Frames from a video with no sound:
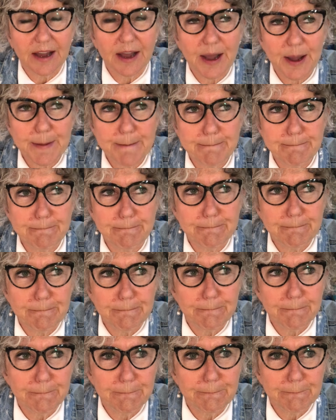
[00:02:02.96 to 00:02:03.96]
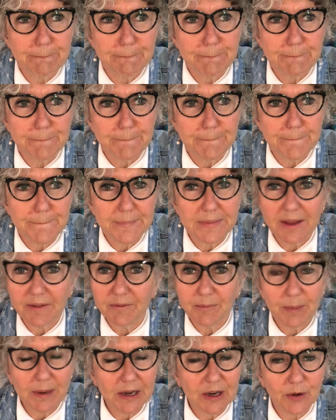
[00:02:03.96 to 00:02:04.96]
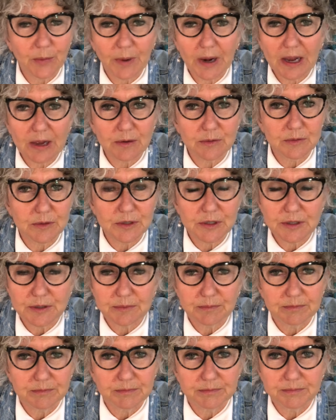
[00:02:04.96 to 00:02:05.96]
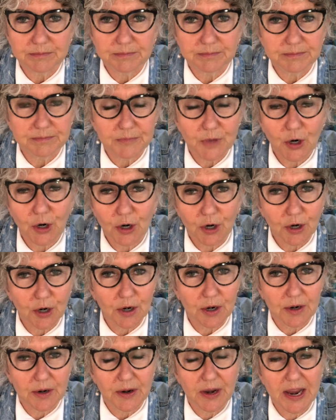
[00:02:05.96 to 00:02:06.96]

um, loved being around her.